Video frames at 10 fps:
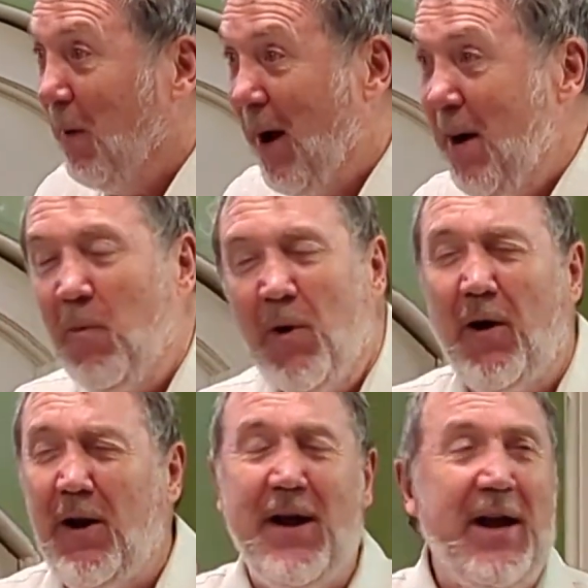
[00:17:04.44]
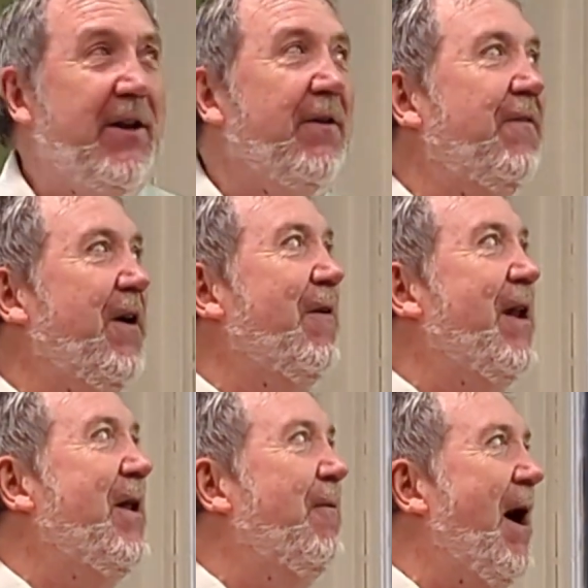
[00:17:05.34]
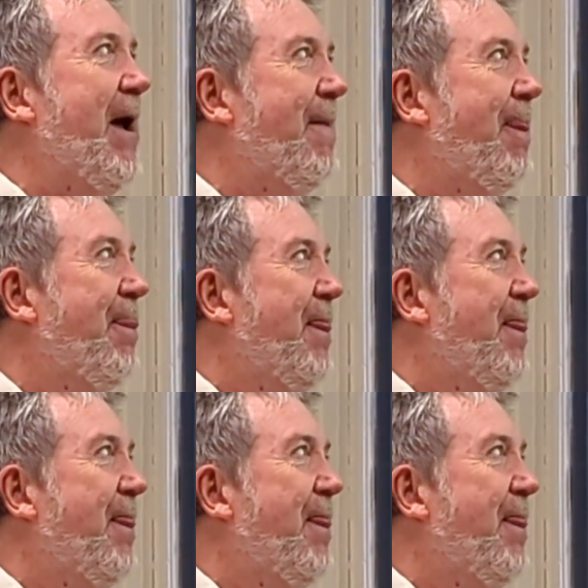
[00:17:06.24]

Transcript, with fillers: okay? We're not going to interfere in any way.